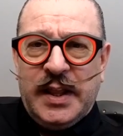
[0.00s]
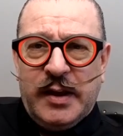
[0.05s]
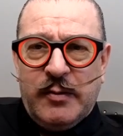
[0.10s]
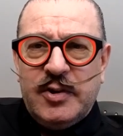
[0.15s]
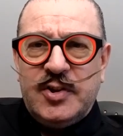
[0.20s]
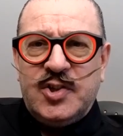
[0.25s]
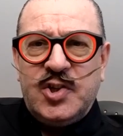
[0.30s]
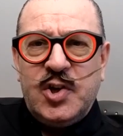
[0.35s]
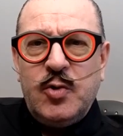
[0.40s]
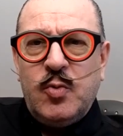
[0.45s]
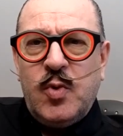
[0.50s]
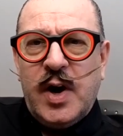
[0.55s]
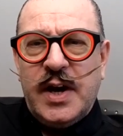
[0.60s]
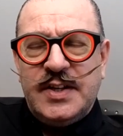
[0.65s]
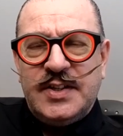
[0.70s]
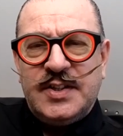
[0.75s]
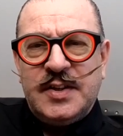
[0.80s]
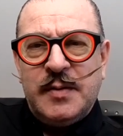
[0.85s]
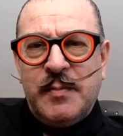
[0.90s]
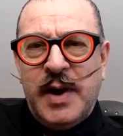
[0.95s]
there were two
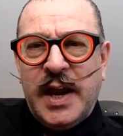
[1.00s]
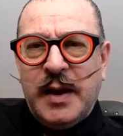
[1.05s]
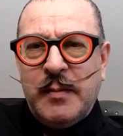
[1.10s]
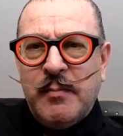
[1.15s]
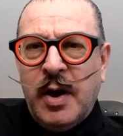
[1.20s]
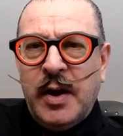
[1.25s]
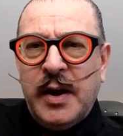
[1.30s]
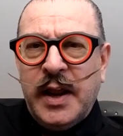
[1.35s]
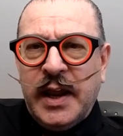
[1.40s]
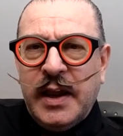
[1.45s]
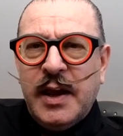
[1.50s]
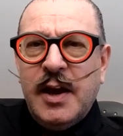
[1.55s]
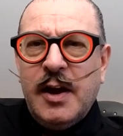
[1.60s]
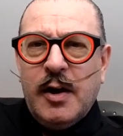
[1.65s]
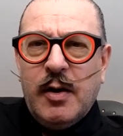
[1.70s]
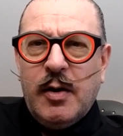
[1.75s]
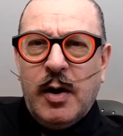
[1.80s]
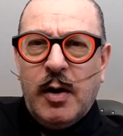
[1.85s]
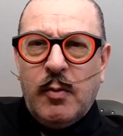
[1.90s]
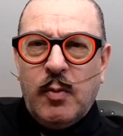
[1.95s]
ways to make money.
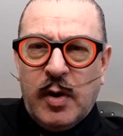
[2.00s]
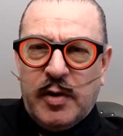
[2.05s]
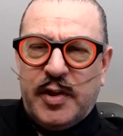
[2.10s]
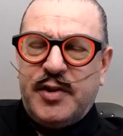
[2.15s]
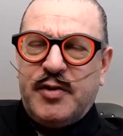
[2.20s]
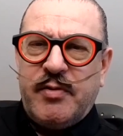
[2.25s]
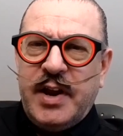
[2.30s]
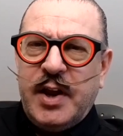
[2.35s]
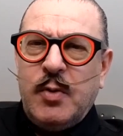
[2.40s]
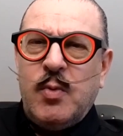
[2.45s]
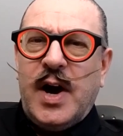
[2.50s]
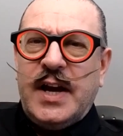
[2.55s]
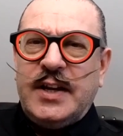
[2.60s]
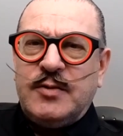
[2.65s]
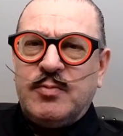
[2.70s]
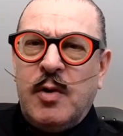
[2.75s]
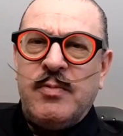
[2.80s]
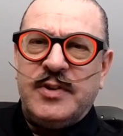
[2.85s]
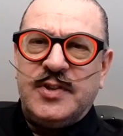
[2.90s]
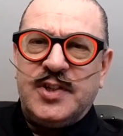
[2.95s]
Well, three ways.
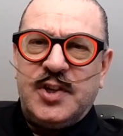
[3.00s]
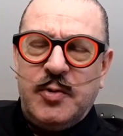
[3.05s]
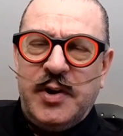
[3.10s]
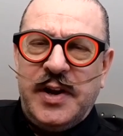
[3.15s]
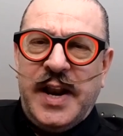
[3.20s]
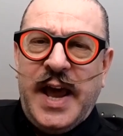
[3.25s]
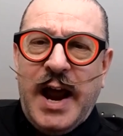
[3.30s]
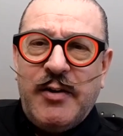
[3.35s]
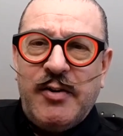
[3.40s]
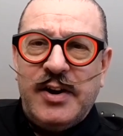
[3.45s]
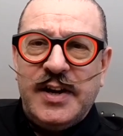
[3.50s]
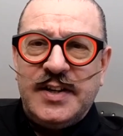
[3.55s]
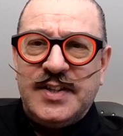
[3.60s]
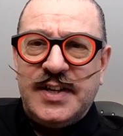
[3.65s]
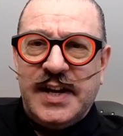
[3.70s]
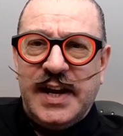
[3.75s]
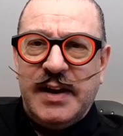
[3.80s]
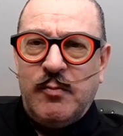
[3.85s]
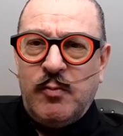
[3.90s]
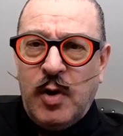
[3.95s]
One was to inherit
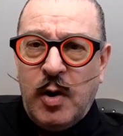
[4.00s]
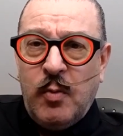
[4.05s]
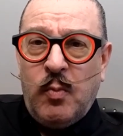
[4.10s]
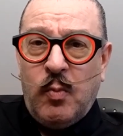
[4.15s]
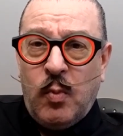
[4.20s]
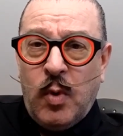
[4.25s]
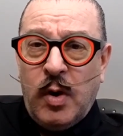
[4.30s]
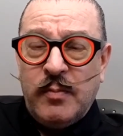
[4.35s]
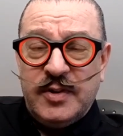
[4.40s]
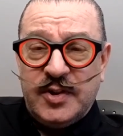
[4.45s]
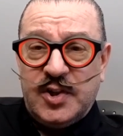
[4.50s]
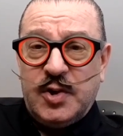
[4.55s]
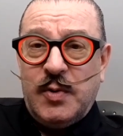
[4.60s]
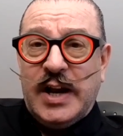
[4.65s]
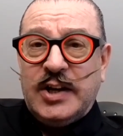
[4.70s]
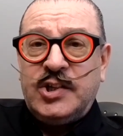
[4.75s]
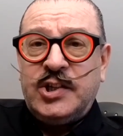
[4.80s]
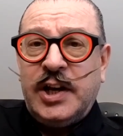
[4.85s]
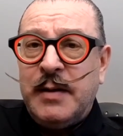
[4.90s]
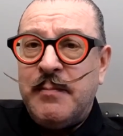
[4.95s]
it. One was to
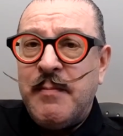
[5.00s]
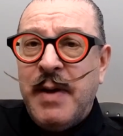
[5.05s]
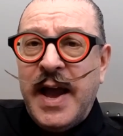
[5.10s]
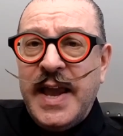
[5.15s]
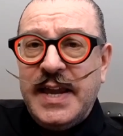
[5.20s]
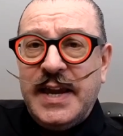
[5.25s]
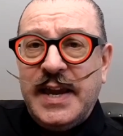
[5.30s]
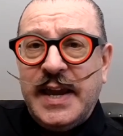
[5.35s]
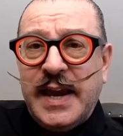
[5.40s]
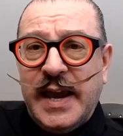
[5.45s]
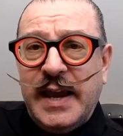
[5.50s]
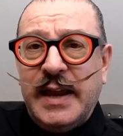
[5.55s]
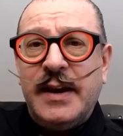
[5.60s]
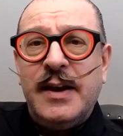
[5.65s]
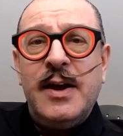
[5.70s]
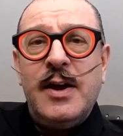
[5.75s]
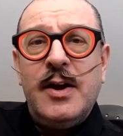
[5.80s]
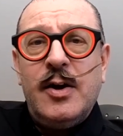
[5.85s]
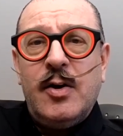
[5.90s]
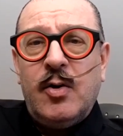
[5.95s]
actually make it.
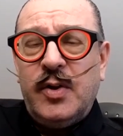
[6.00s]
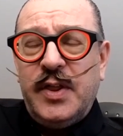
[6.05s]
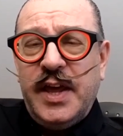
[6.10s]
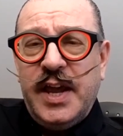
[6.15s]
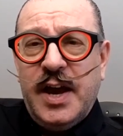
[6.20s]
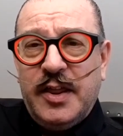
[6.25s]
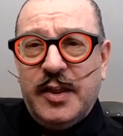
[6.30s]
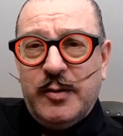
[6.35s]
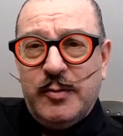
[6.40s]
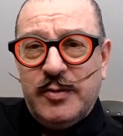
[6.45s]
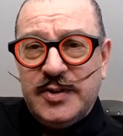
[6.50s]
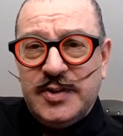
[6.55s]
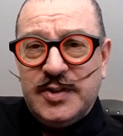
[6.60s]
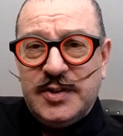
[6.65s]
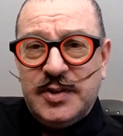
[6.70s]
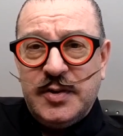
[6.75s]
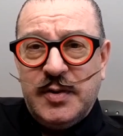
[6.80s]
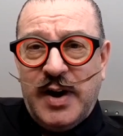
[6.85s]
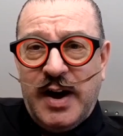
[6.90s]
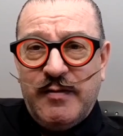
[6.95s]
Or the other was
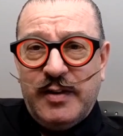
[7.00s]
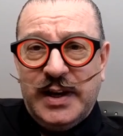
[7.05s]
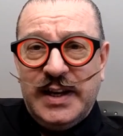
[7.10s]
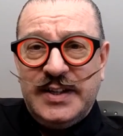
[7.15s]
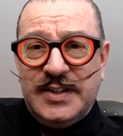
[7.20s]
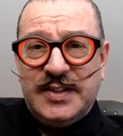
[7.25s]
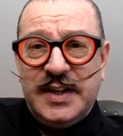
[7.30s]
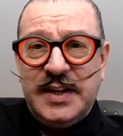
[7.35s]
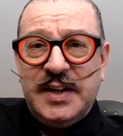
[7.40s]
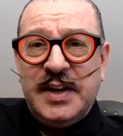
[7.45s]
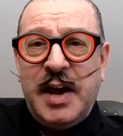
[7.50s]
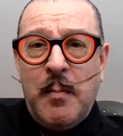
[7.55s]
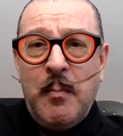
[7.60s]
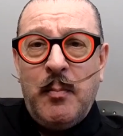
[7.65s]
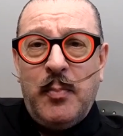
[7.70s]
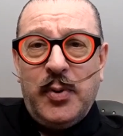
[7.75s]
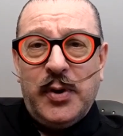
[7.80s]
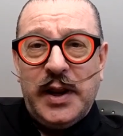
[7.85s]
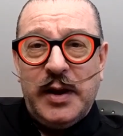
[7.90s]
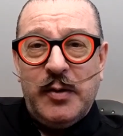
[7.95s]
to have a listed
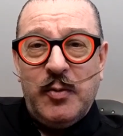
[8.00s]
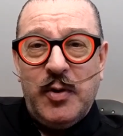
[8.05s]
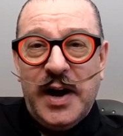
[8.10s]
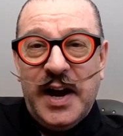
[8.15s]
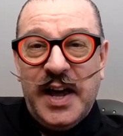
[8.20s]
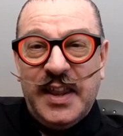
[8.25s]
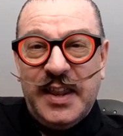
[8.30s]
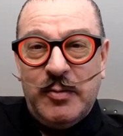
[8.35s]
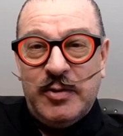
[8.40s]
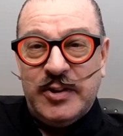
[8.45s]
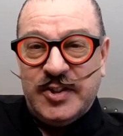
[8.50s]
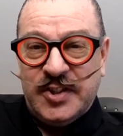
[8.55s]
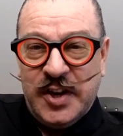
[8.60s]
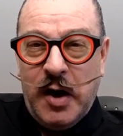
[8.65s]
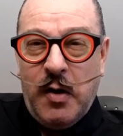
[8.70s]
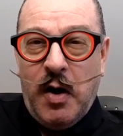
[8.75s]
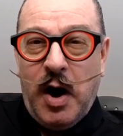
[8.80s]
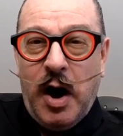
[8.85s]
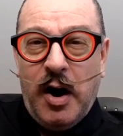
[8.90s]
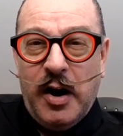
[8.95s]
company where there was
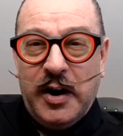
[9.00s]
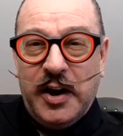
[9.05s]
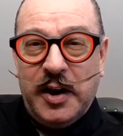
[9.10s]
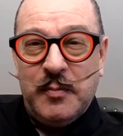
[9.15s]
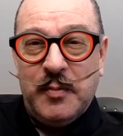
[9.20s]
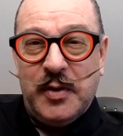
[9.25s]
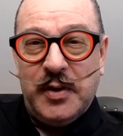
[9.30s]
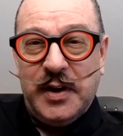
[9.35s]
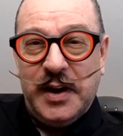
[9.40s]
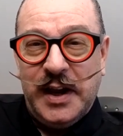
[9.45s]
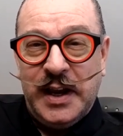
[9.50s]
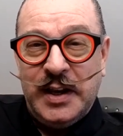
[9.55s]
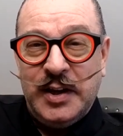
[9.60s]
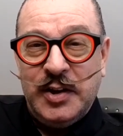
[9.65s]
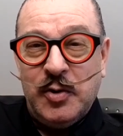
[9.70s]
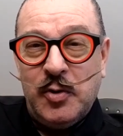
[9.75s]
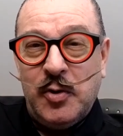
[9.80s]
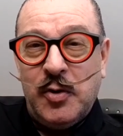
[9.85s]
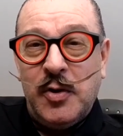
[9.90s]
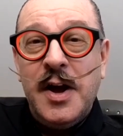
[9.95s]
no argument in
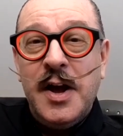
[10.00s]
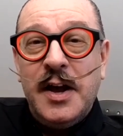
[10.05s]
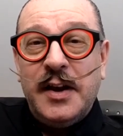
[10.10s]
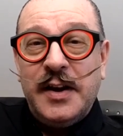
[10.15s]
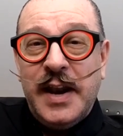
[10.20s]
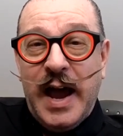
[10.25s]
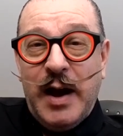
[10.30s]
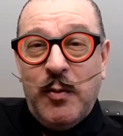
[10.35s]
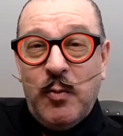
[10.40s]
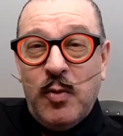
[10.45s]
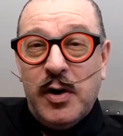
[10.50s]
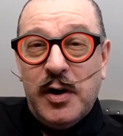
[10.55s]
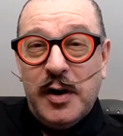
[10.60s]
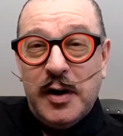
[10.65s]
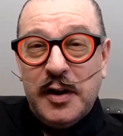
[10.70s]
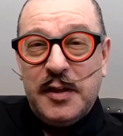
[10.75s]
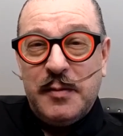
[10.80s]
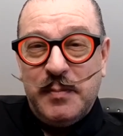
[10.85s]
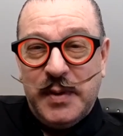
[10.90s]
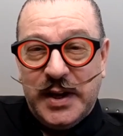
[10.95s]
your net
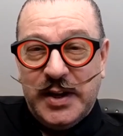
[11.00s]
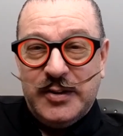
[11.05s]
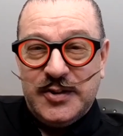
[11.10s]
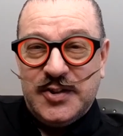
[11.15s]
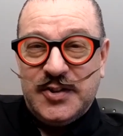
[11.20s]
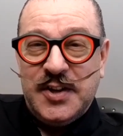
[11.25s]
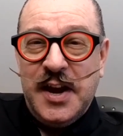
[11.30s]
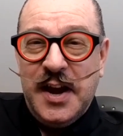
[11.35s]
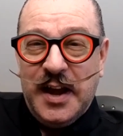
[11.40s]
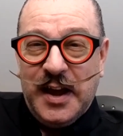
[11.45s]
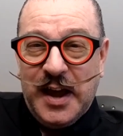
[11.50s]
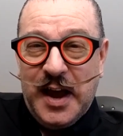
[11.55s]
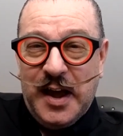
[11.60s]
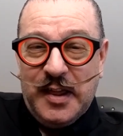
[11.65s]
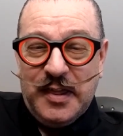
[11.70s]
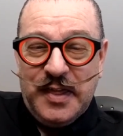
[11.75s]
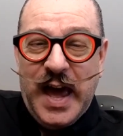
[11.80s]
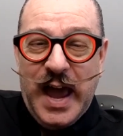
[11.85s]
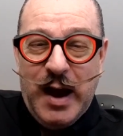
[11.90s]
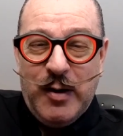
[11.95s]
worth, because
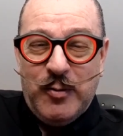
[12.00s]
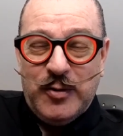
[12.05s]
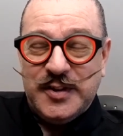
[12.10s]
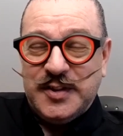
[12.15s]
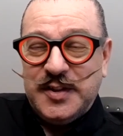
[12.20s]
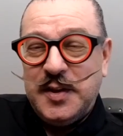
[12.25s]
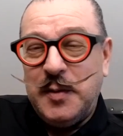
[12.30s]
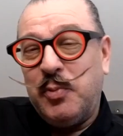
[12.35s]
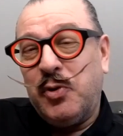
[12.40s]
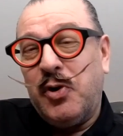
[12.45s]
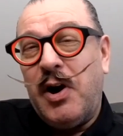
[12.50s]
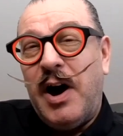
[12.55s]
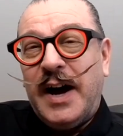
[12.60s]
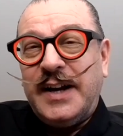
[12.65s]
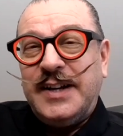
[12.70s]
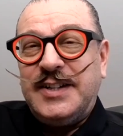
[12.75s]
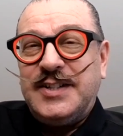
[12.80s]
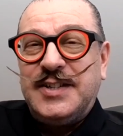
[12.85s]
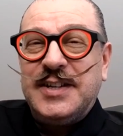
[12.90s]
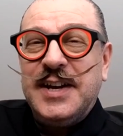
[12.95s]
there was the
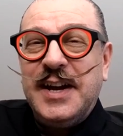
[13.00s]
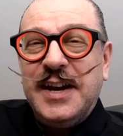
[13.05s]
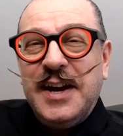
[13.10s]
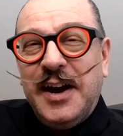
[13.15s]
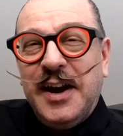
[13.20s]
price